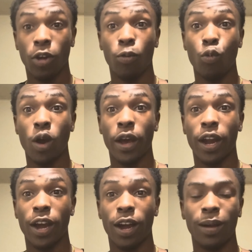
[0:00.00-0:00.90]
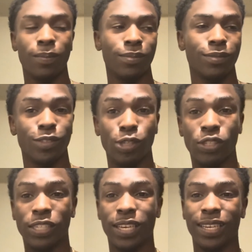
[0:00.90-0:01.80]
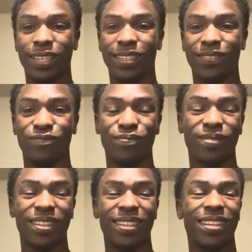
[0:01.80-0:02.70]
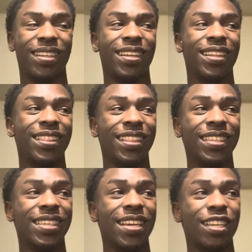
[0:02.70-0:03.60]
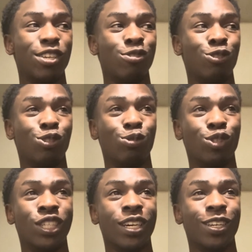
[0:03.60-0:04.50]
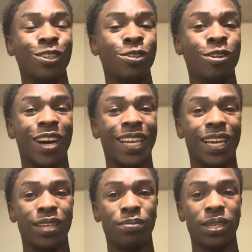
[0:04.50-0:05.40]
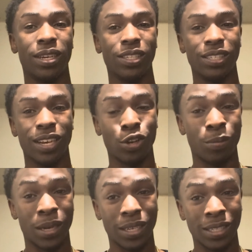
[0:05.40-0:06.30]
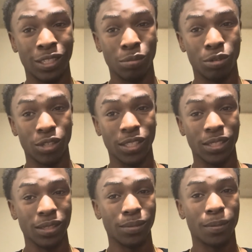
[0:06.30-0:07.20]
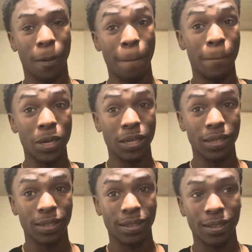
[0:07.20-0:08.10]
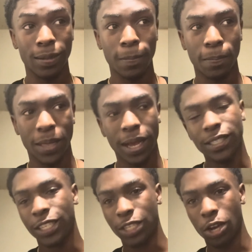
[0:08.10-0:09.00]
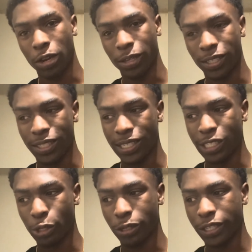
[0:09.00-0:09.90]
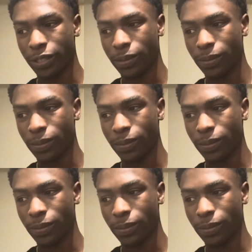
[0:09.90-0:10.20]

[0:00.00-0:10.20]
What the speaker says: What up? You see, this ain't the usual setup. You know I like to be outside on my nature boy shit. But I just caught up to Centuria.